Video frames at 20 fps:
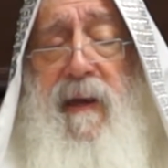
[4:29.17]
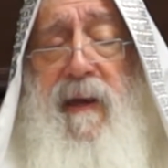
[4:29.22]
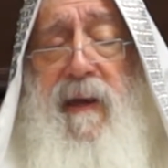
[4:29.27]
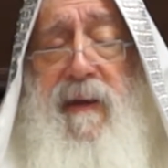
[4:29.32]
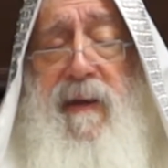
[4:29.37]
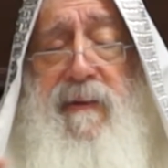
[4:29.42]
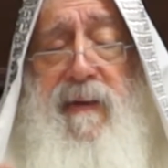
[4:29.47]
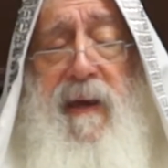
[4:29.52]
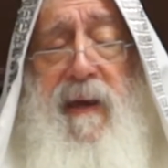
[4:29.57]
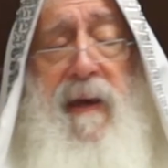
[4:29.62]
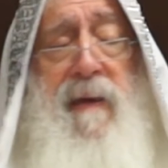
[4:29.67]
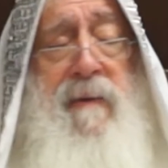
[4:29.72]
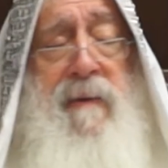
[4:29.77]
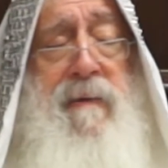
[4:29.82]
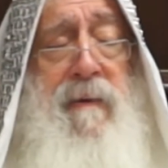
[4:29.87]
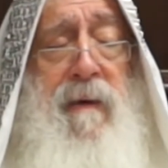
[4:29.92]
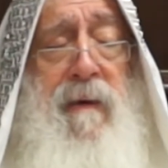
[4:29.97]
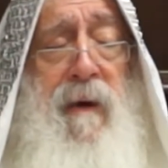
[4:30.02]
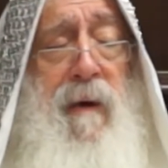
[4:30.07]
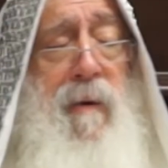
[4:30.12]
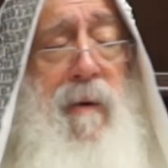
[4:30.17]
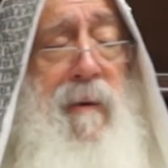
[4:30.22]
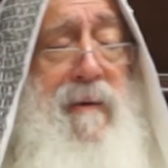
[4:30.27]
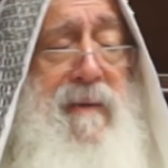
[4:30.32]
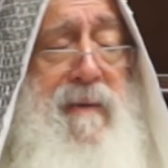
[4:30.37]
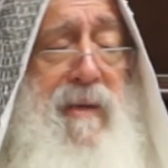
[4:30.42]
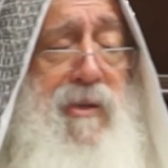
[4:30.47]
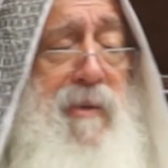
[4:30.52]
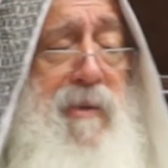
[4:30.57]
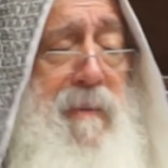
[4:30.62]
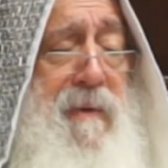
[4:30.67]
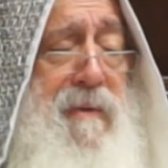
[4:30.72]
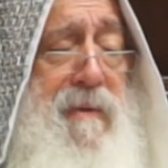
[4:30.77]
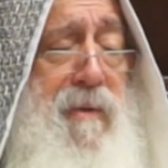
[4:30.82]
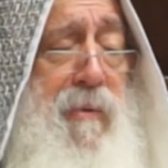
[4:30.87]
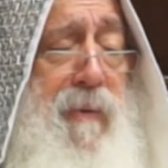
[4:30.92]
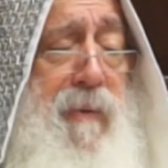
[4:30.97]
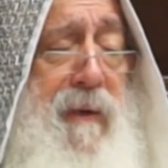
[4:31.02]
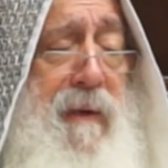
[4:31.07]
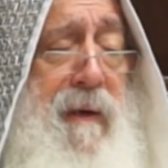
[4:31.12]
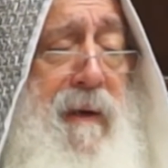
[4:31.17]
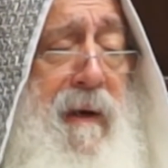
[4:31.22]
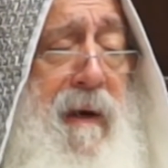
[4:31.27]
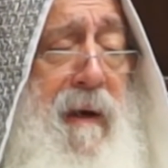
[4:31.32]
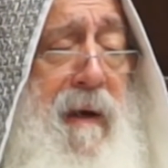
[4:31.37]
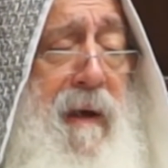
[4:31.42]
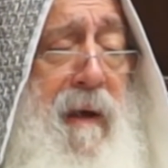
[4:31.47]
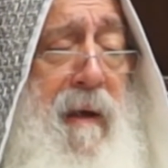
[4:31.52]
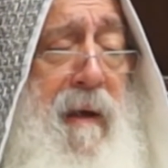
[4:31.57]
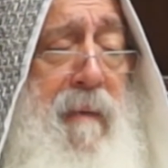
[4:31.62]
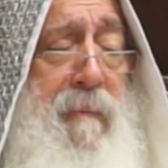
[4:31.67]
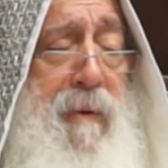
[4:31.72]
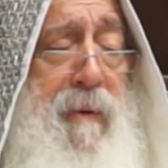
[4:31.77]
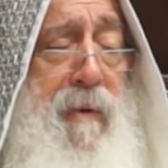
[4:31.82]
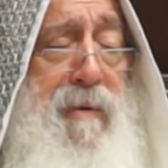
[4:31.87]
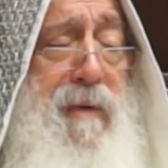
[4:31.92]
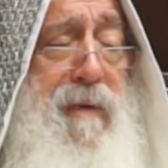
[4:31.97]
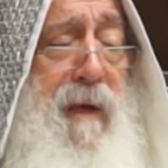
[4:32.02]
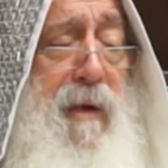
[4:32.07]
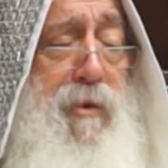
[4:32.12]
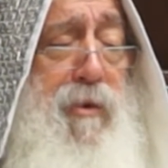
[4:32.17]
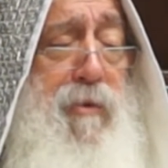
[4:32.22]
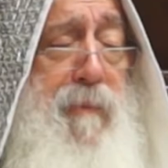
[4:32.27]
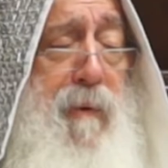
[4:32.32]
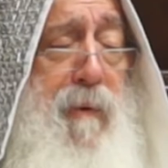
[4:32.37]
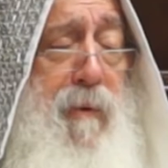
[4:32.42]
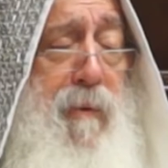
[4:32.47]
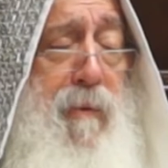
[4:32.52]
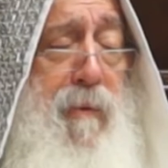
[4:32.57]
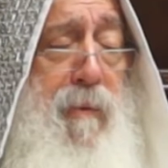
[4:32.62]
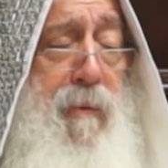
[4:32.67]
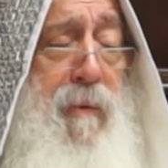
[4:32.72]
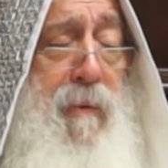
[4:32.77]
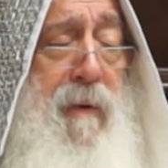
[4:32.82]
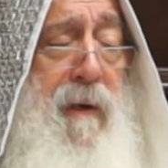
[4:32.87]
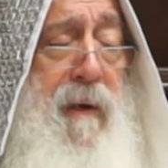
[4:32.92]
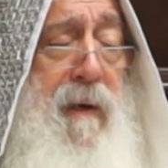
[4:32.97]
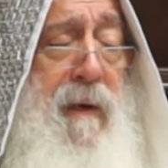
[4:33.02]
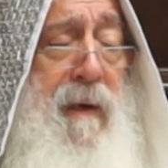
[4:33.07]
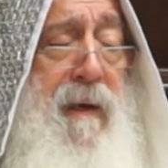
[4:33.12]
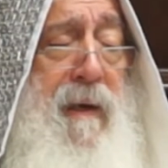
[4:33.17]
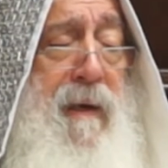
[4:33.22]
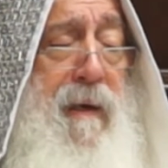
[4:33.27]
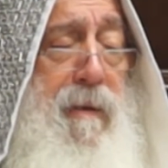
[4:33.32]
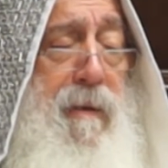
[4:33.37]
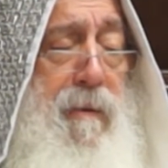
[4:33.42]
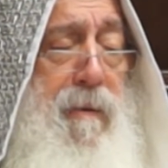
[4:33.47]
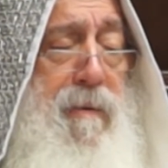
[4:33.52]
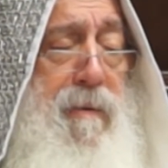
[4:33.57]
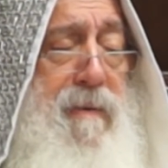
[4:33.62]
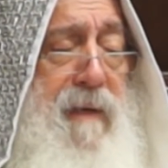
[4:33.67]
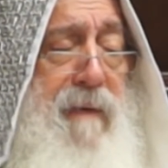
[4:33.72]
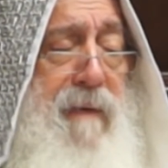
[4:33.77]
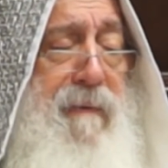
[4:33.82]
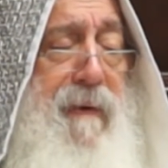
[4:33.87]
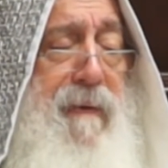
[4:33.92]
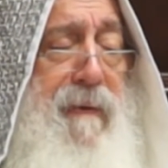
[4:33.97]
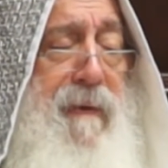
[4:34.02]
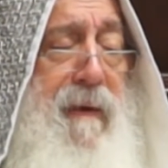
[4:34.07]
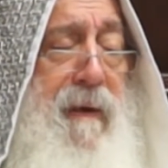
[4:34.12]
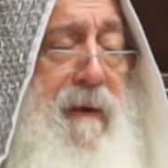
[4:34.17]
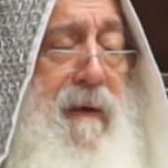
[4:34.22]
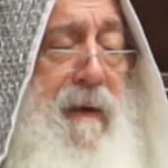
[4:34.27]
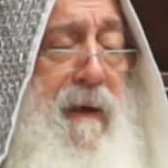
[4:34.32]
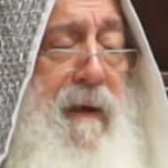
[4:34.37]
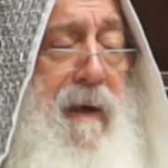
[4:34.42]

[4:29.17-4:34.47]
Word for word: At the end, always Hashem is the winner because HaKadosh Baruch Hu, He knows everything.